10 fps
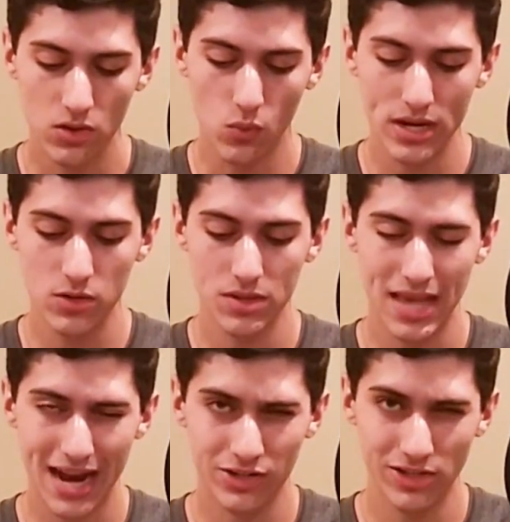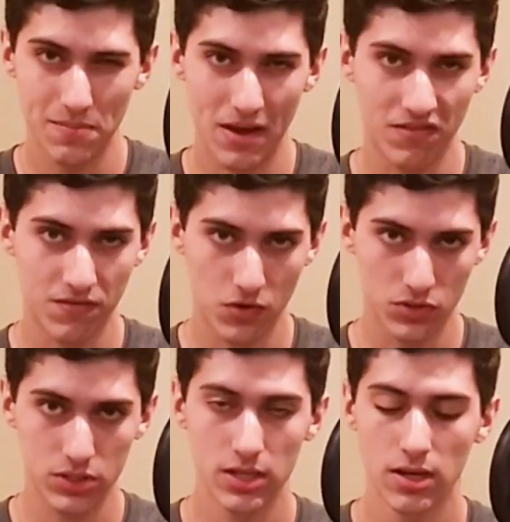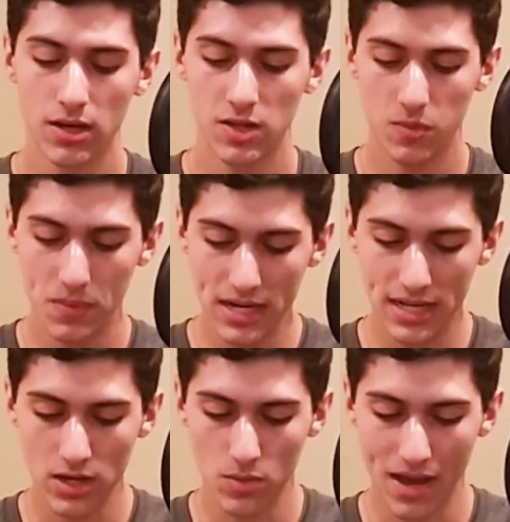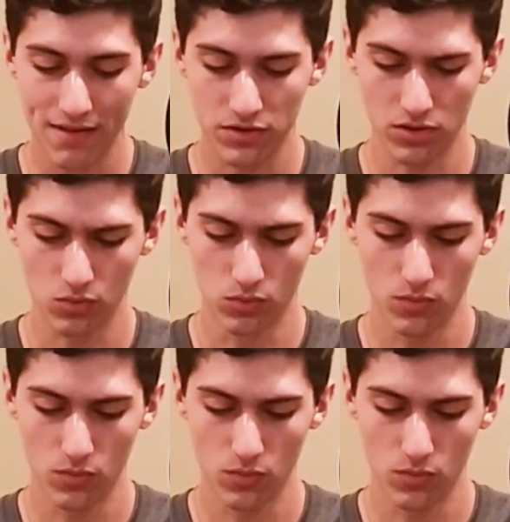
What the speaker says: The Wind was actually my first speed cube after